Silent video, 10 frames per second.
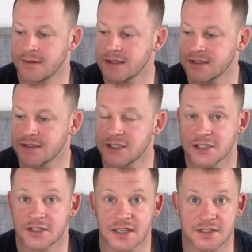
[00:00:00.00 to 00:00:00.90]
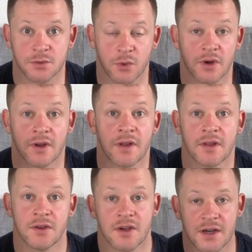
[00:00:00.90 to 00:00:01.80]
This just doesn't work.
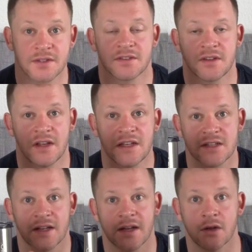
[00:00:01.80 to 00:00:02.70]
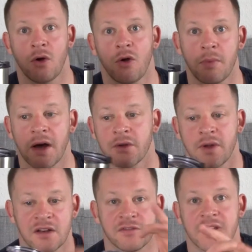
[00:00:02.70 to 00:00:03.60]
You can't insulate a whole
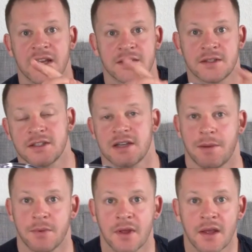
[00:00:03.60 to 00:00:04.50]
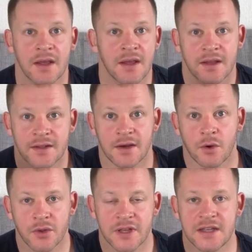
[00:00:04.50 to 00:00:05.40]
bottle and forget the top.
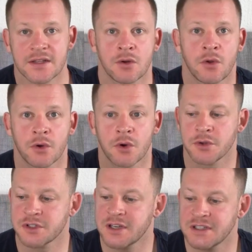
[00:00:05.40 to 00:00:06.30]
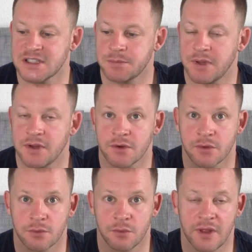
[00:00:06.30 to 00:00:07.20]
All the heat and all the cold is going to disappear
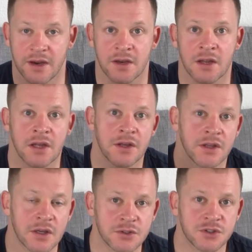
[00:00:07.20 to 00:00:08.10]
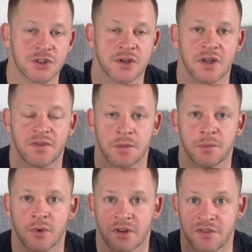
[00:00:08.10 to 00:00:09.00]
through there. You know, sure, if you
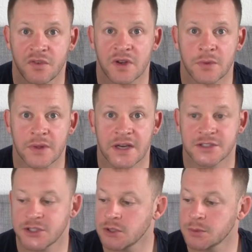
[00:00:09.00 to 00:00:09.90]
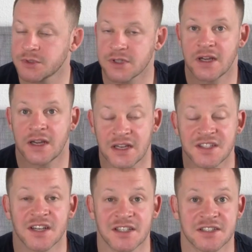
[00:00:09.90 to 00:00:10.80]
fill it with ice cubes,
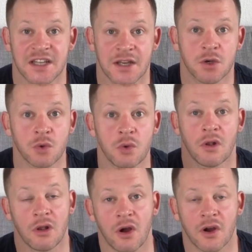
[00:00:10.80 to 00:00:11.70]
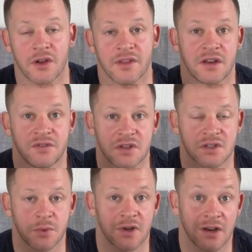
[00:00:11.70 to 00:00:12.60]
it's going to stay cool longer than if you
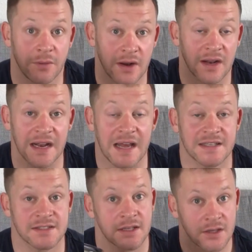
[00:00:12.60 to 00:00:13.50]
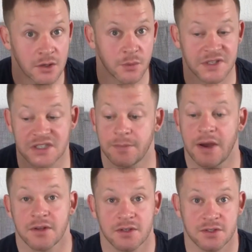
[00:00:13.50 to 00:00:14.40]
just put it in a regular glass. No question
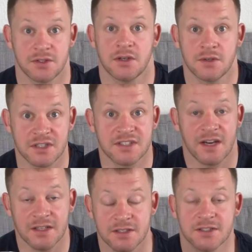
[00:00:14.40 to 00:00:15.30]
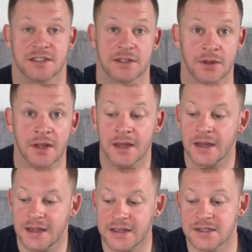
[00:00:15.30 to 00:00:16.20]
about it, because you know the sides are still
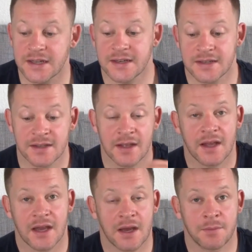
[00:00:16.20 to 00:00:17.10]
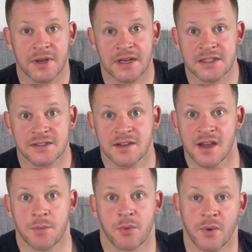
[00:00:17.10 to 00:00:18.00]
insulated, but it's the
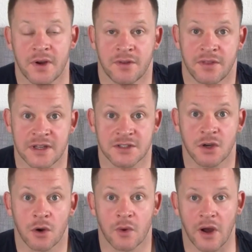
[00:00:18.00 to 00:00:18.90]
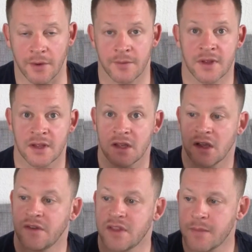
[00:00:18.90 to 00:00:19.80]
top where things go wrong.
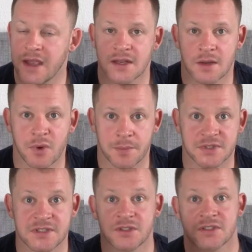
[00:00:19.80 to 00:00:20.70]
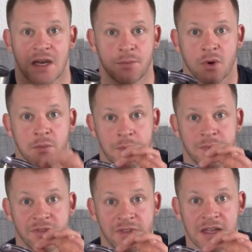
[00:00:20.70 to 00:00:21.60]
If they made a proper steel top or a
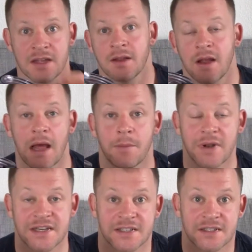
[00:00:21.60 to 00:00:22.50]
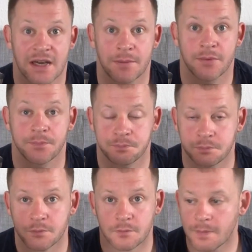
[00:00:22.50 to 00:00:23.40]
proper thick plastic top,
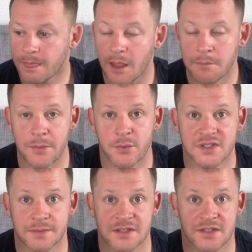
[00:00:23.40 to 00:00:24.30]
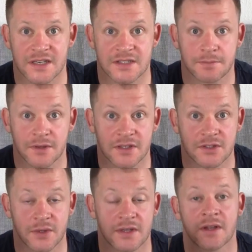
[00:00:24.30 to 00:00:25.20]
maybe with some insulation built
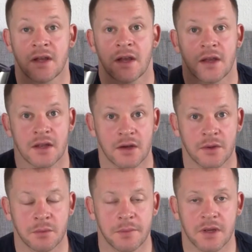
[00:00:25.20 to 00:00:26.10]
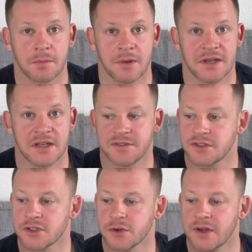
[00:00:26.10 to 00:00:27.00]
into it, you know, it would be a completely
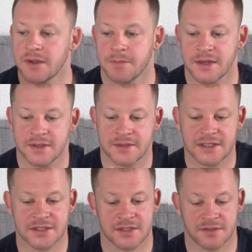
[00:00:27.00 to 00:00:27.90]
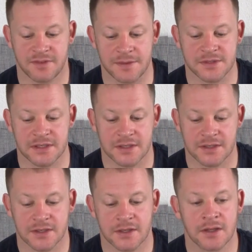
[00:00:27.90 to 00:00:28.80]
different story, but this flimsy,